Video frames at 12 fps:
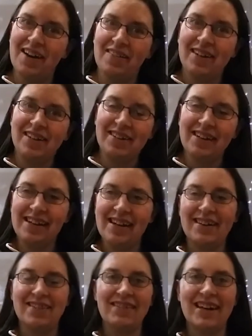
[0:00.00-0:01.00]
We're doing
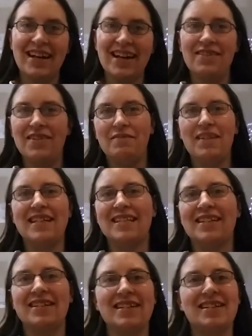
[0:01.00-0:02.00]
another video in my
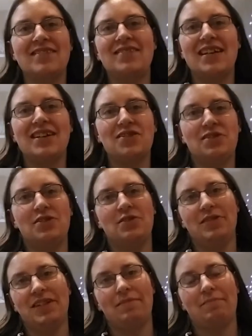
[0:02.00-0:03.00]
series of
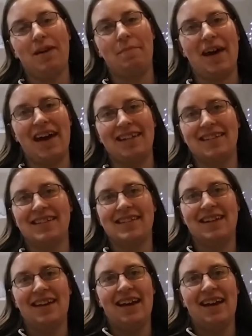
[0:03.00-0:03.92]
introducing my pets.